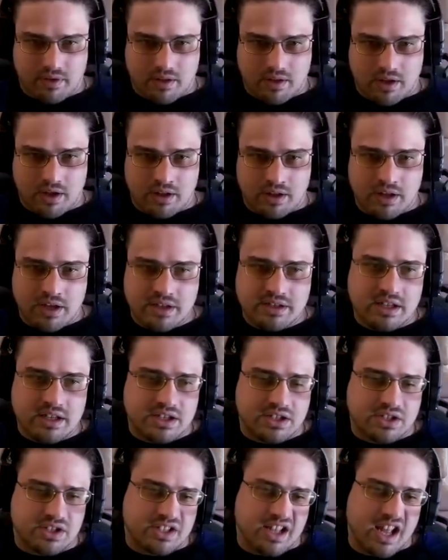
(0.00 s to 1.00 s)
it needless
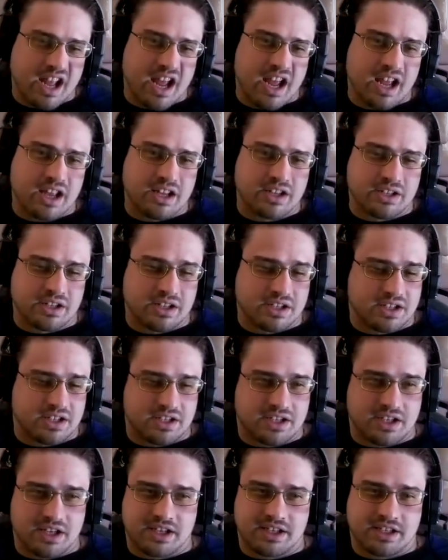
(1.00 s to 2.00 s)
to say,
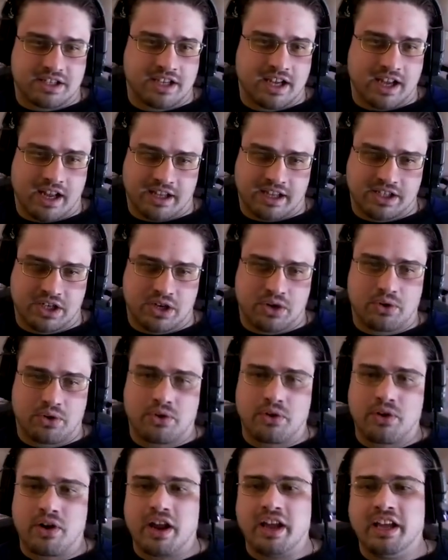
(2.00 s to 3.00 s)
it's
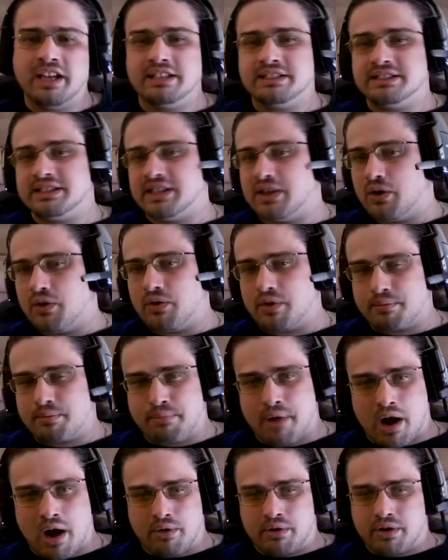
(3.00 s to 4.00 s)
crazy
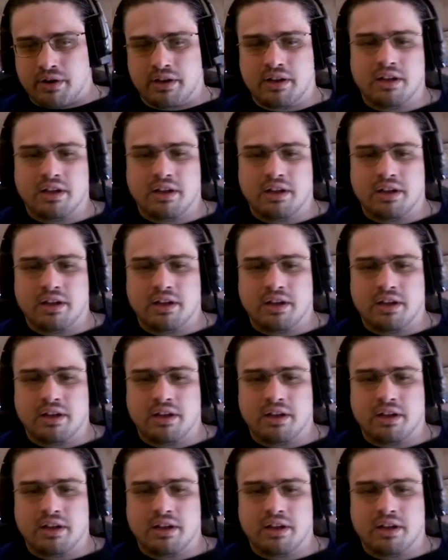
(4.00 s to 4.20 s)
overpowered.